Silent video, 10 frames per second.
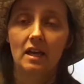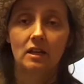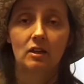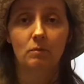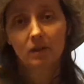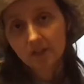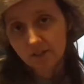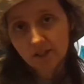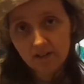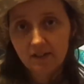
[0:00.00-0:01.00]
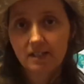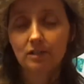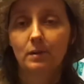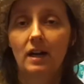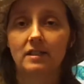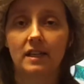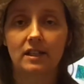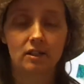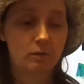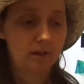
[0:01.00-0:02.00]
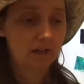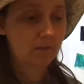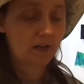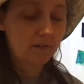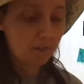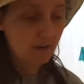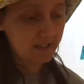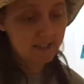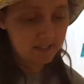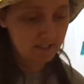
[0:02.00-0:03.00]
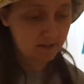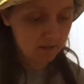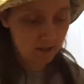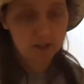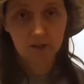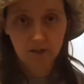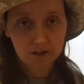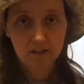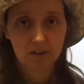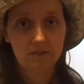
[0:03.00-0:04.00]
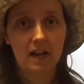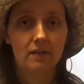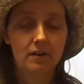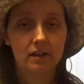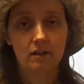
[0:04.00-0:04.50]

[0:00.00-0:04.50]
You can work on your leader-ended project. You can work on whatever project is currently your favorite.